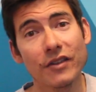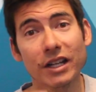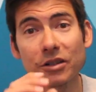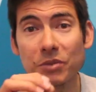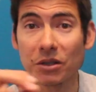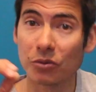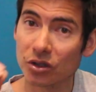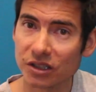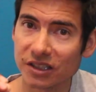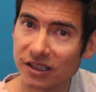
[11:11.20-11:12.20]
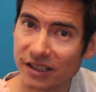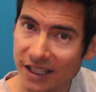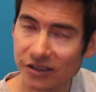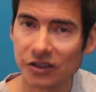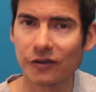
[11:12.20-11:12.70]
that could be a more
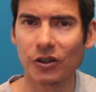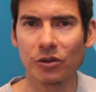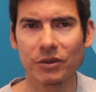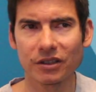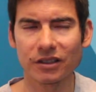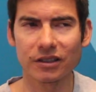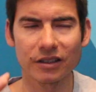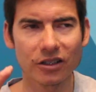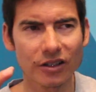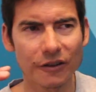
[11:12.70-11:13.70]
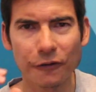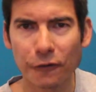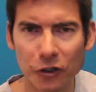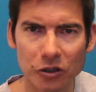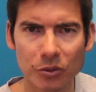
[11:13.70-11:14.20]
dense foam, and they, they call that
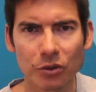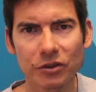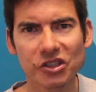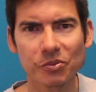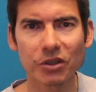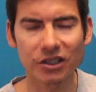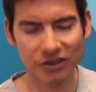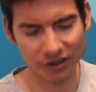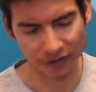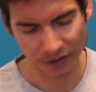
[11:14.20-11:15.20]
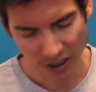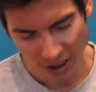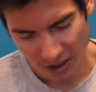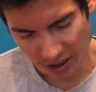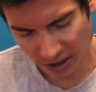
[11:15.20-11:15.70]
firm or responsive.
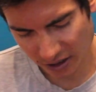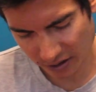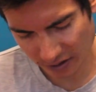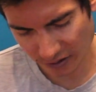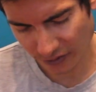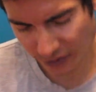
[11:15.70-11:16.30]
And the